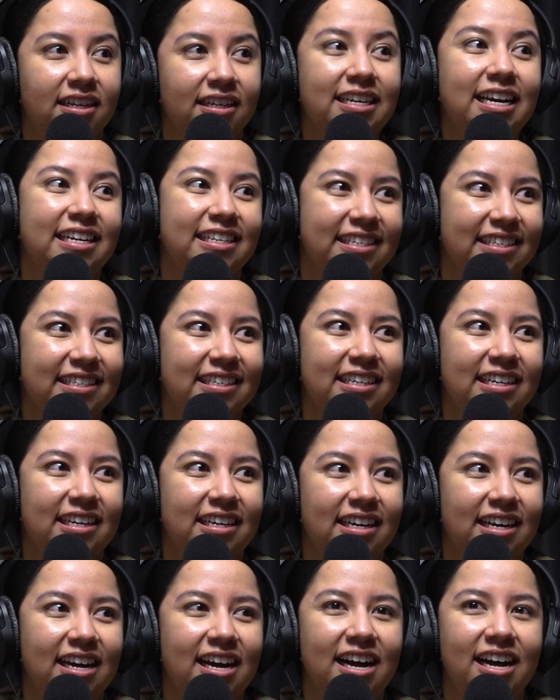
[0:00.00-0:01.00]
Yes.
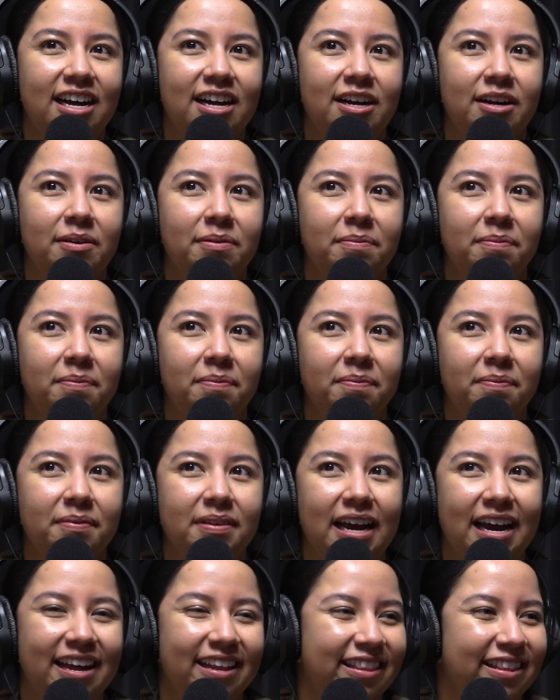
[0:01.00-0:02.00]
Yeah,